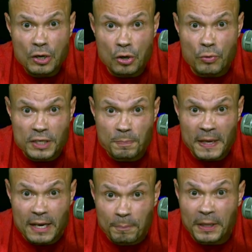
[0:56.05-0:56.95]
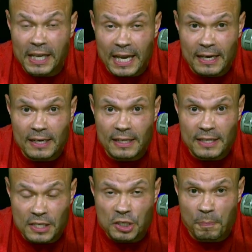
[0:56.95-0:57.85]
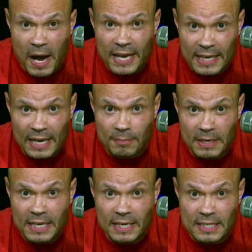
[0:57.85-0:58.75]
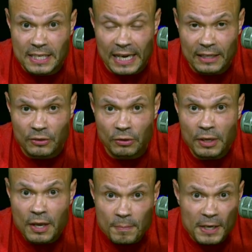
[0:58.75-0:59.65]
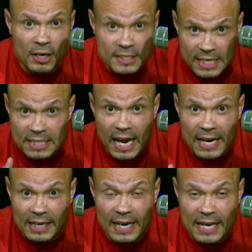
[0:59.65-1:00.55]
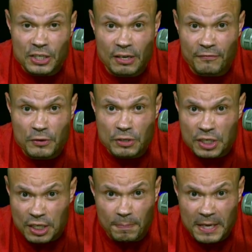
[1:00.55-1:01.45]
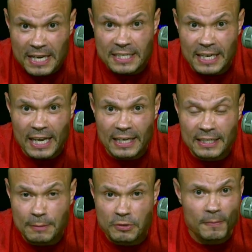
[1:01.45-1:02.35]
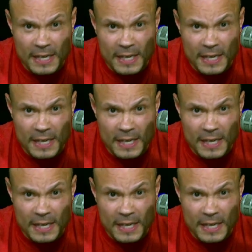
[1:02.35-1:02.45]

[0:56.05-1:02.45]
who has been implicated in this Spygate media scandal because he's got a connection to Fusion GPS and getting tips from him.